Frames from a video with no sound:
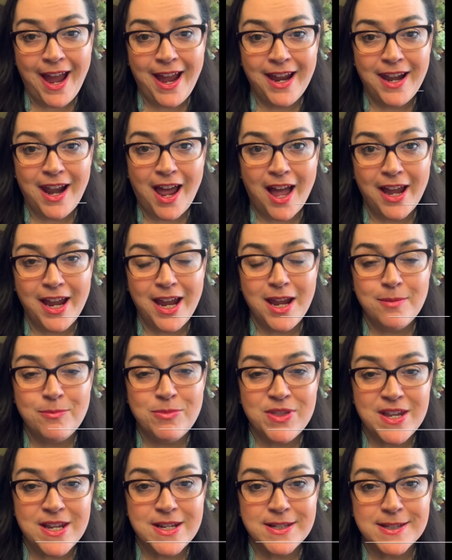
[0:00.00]
and I am
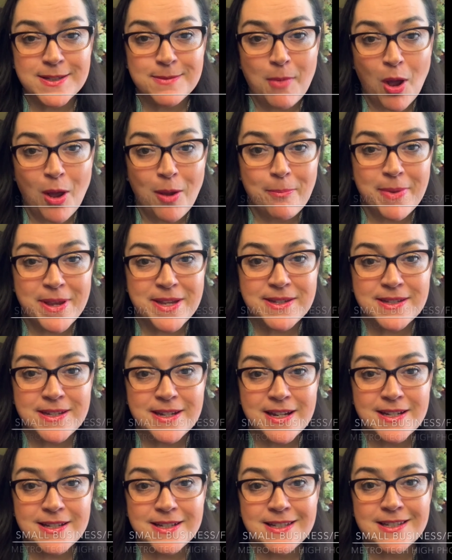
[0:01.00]
the small
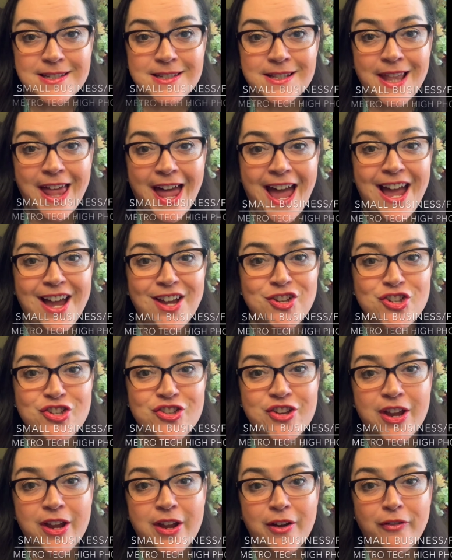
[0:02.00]
business slash
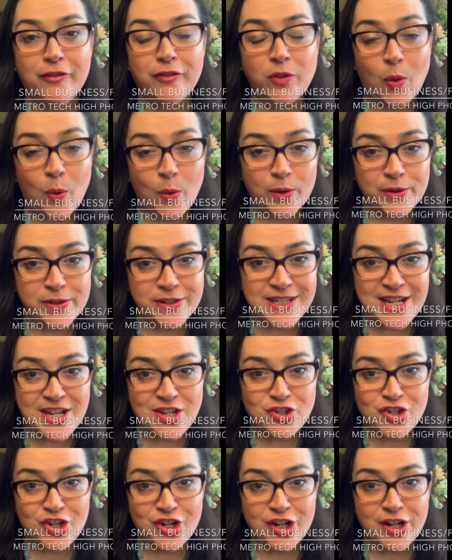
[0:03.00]
floral
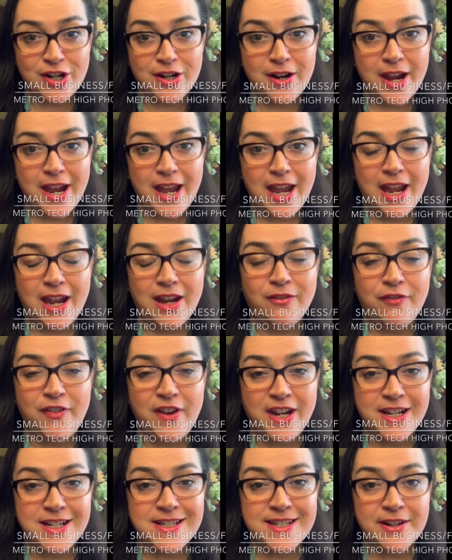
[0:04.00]
teacher in
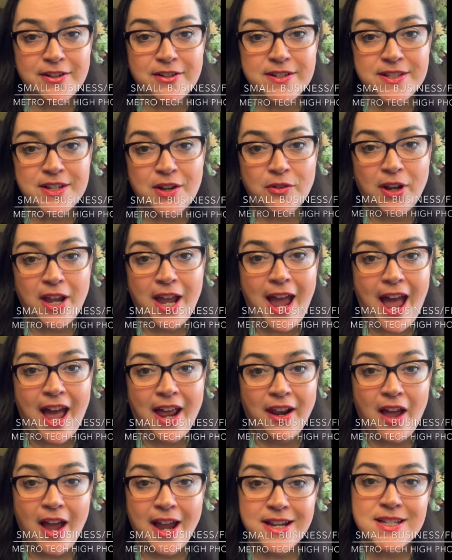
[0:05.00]
Phoenix, Arizona at
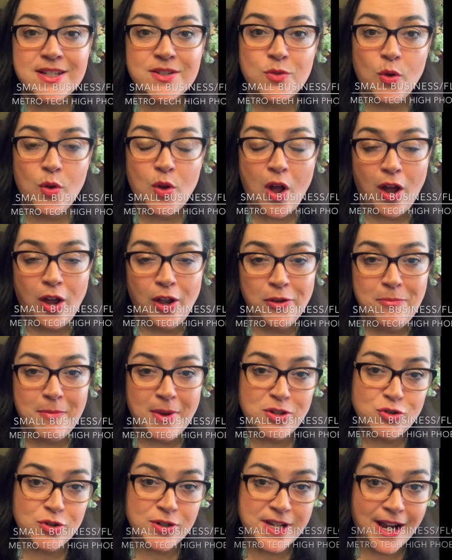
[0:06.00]
a high school called
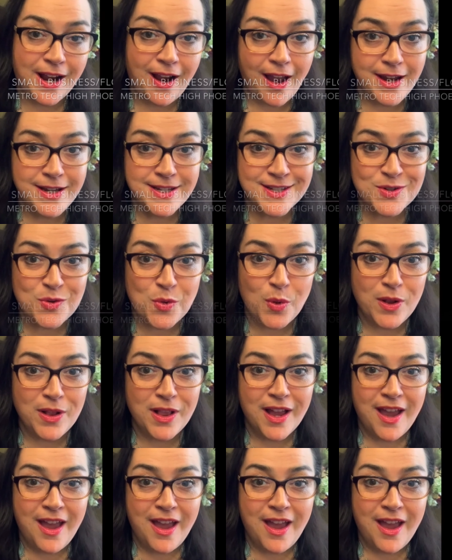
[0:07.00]
Metro Tech High School.